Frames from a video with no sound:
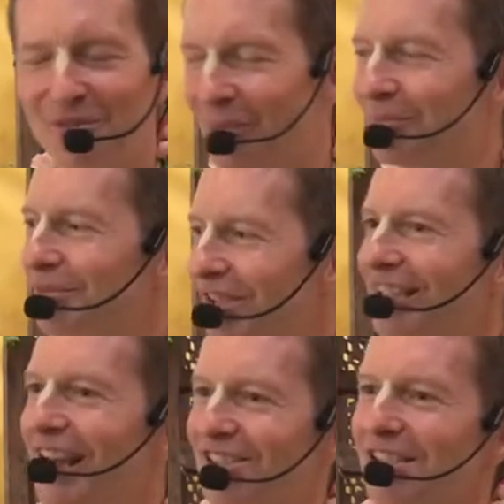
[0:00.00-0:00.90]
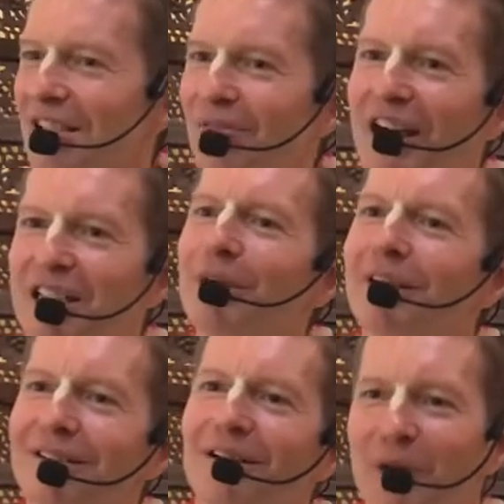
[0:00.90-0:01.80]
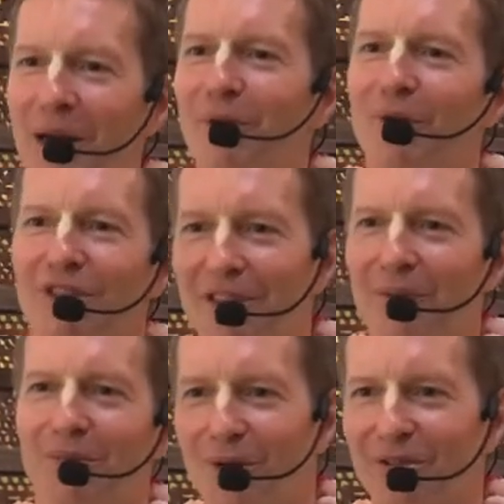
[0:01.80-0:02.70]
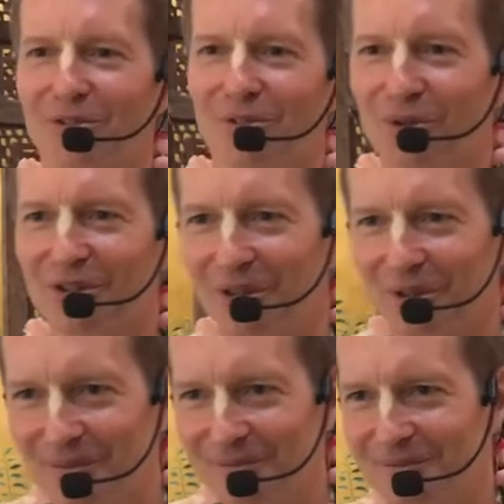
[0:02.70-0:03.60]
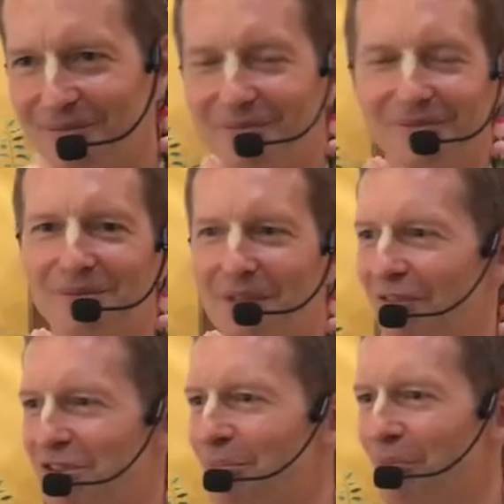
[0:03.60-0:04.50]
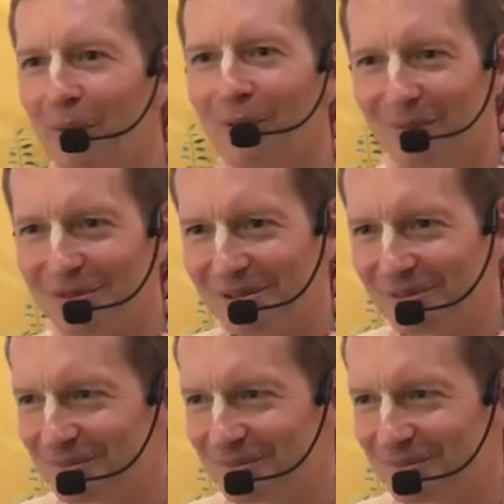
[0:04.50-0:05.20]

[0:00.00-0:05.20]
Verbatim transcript: Some sannyasis invited me, oh, Prem Prabhupada come, we want to talk to you. We have some problems.